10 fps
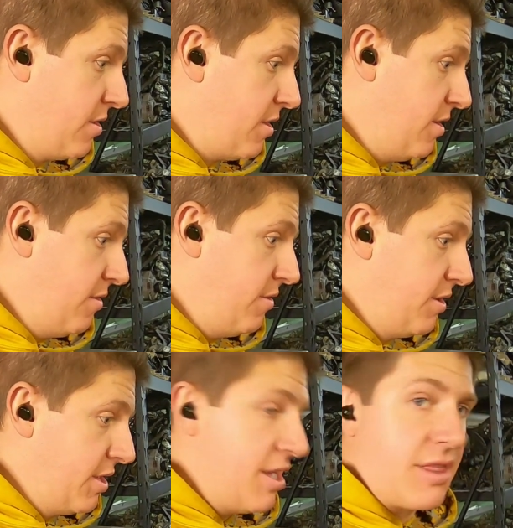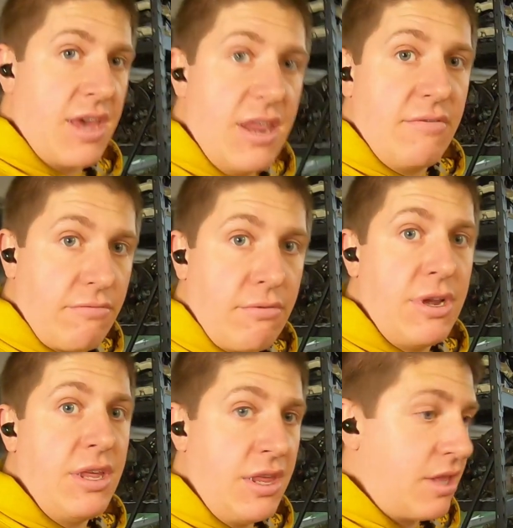So it's getting
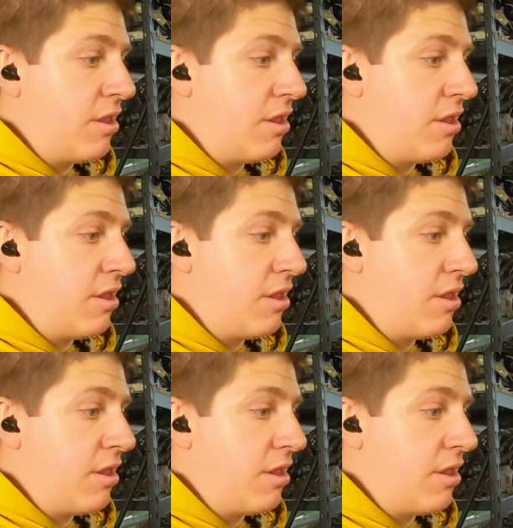really